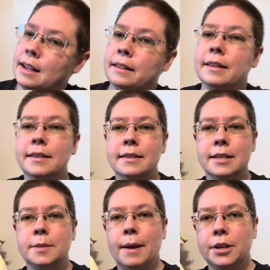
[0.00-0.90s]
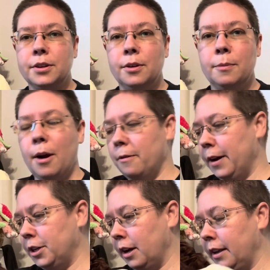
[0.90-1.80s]
this is a special Parfait
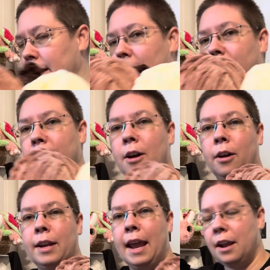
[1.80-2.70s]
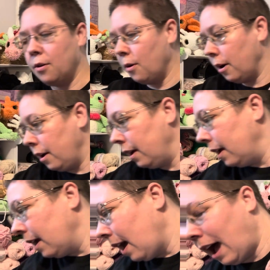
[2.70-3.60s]
Chunky color called Acorn.
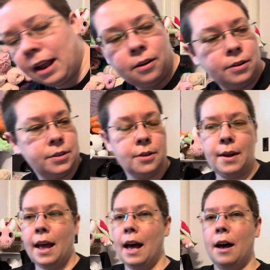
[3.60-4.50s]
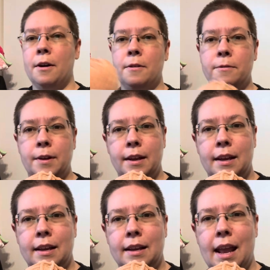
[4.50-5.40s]
I also have
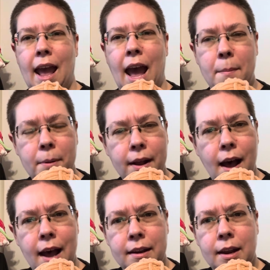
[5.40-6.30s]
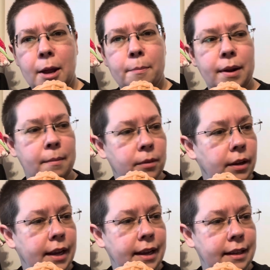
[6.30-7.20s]
apricot, but I'm
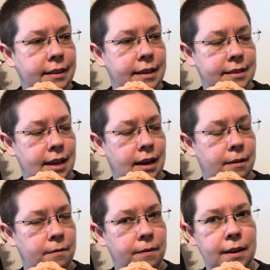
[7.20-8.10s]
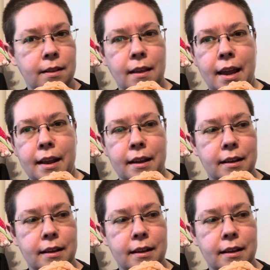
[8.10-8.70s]
looking at this and I feel like,